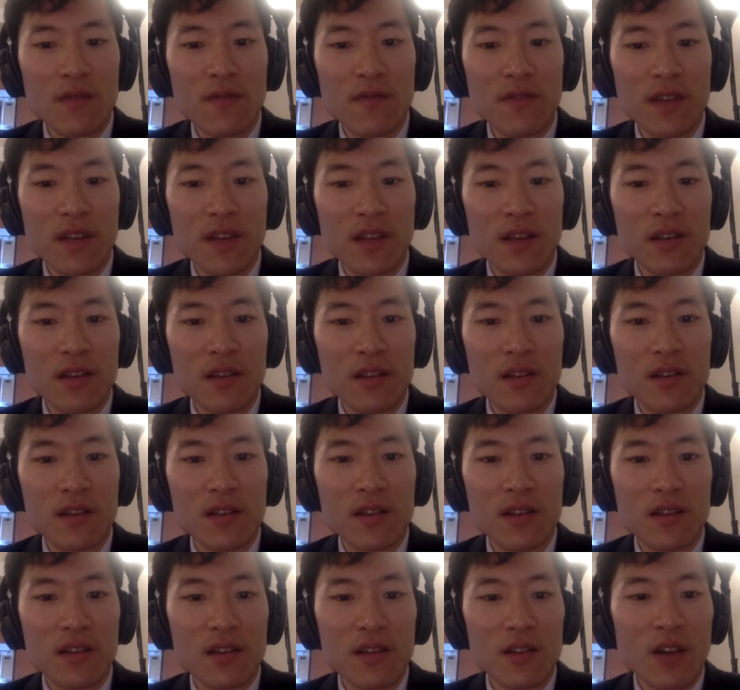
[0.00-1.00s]
a face.
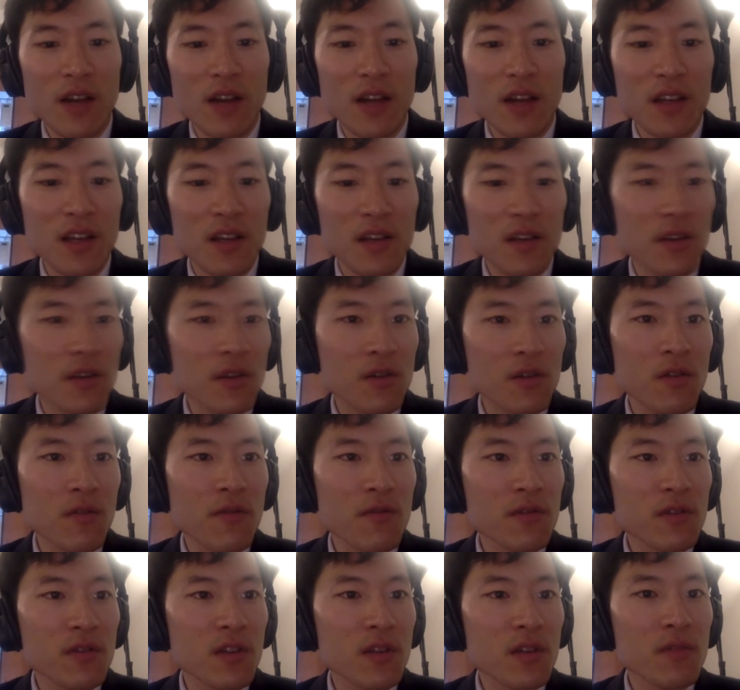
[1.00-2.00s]
Oh, I can't hear
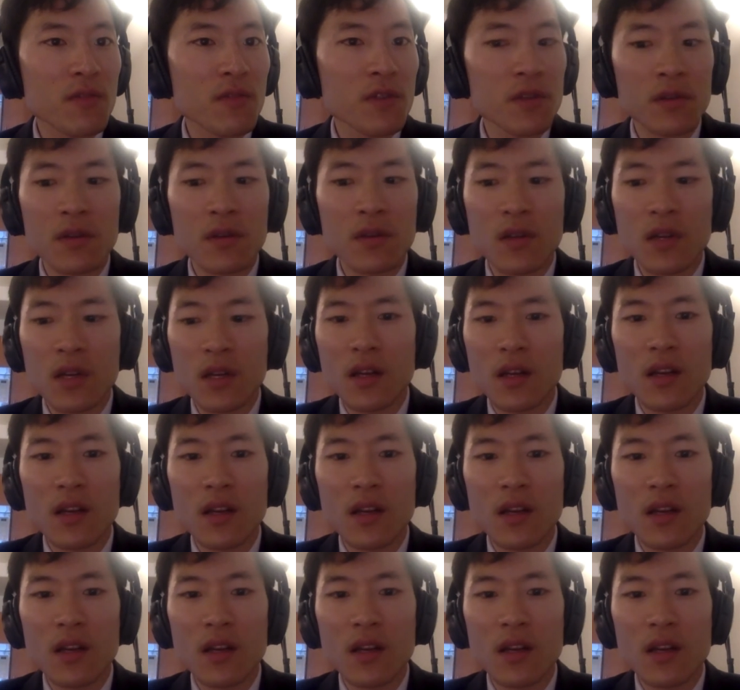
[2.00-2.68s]
you for some reason.